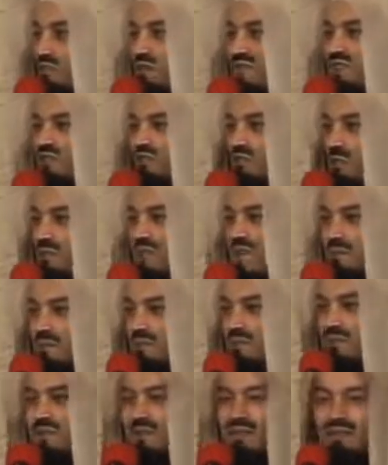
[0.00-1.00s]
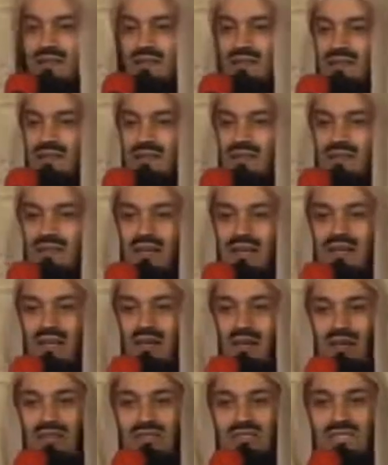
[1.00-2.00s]
refusing from them. And
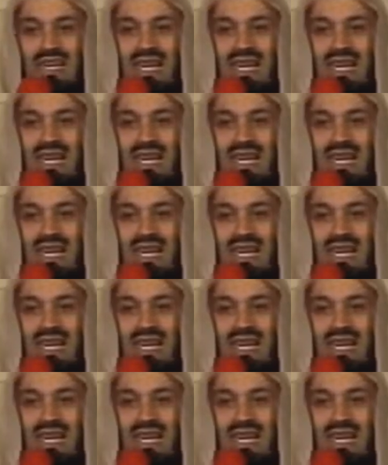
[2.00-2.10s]
they're all